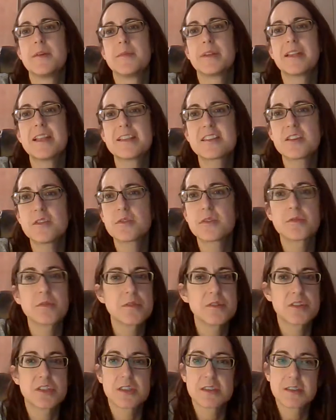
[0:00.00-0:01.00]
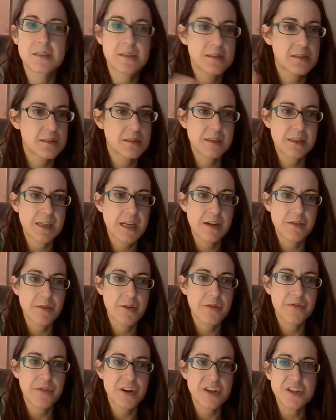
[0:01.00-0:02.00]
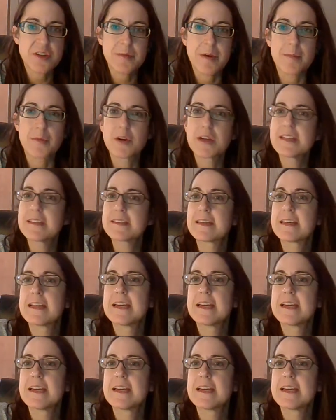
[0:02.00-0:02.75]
But let's go through it just to kind of refresh our memories.